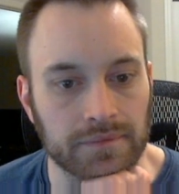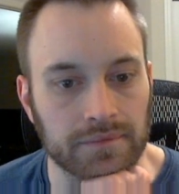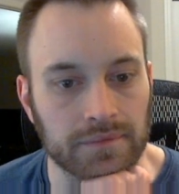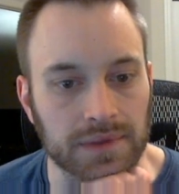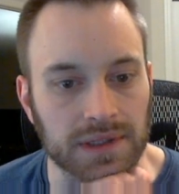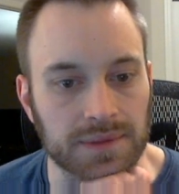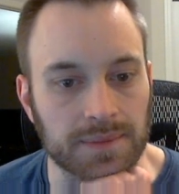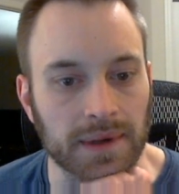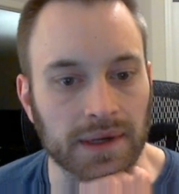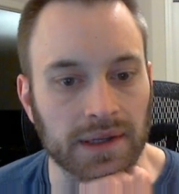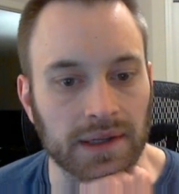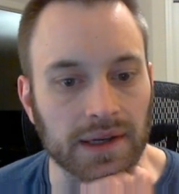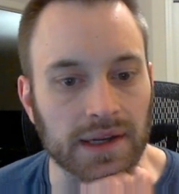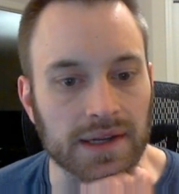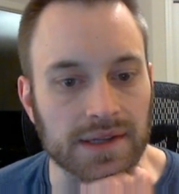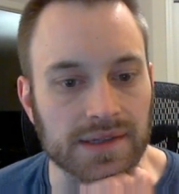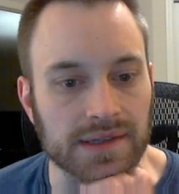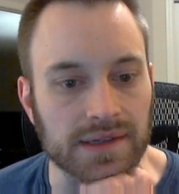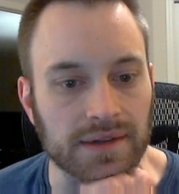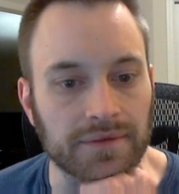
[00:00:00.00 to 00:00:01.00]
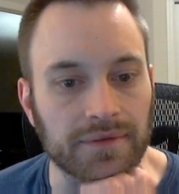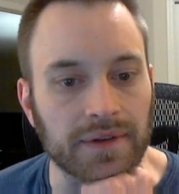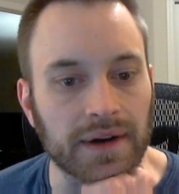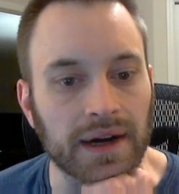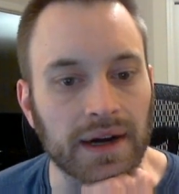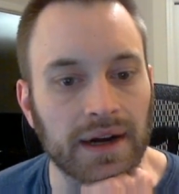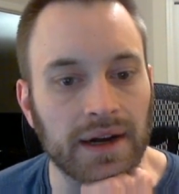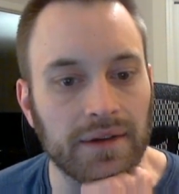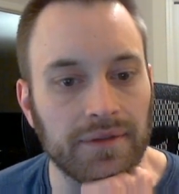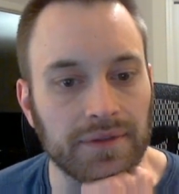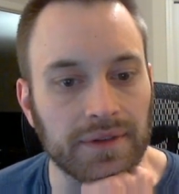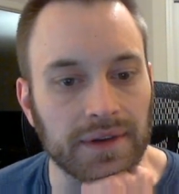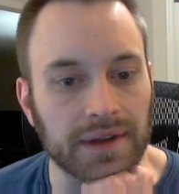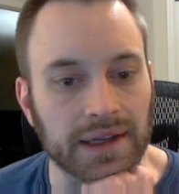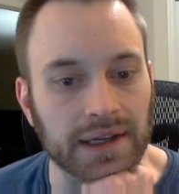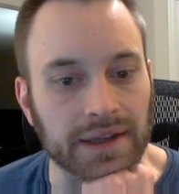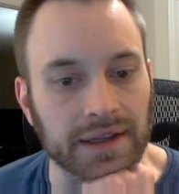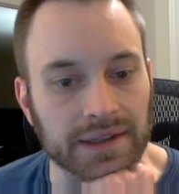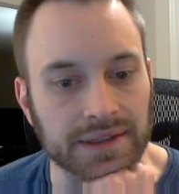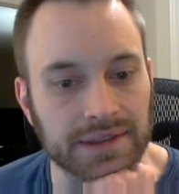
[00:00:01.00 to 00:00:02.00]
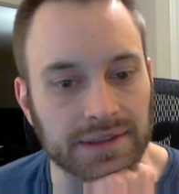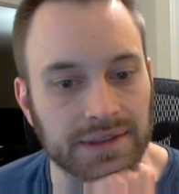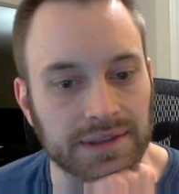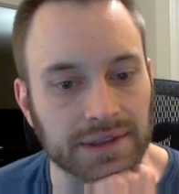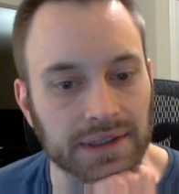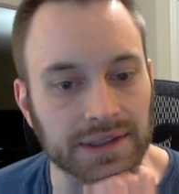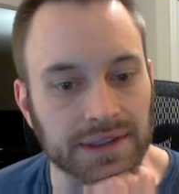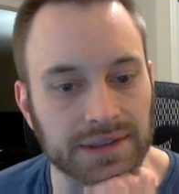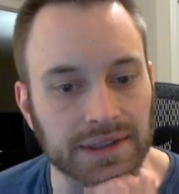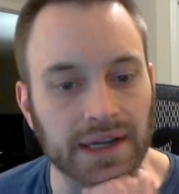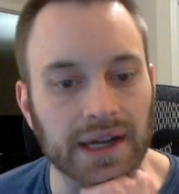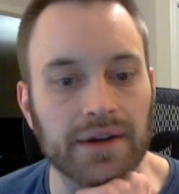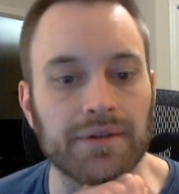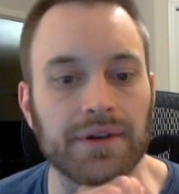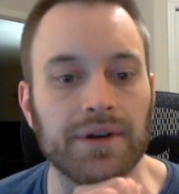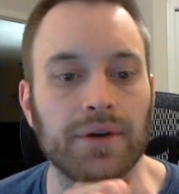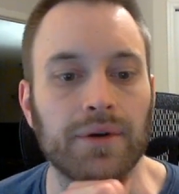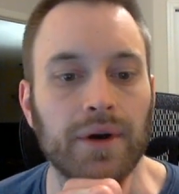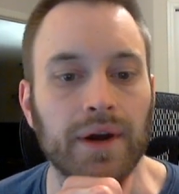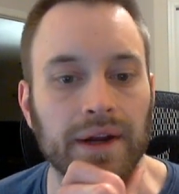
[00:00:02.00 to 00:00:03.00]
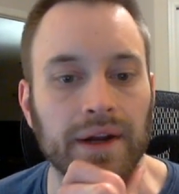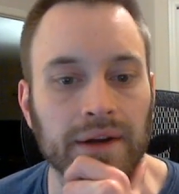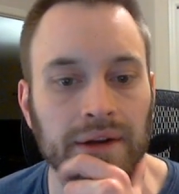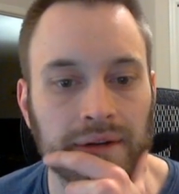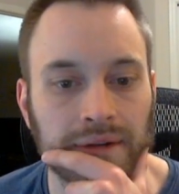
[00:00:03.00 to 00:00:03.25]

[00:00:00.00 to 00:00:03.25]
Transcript: Expecting knight c five. Yeah, that's that's kind of annoying.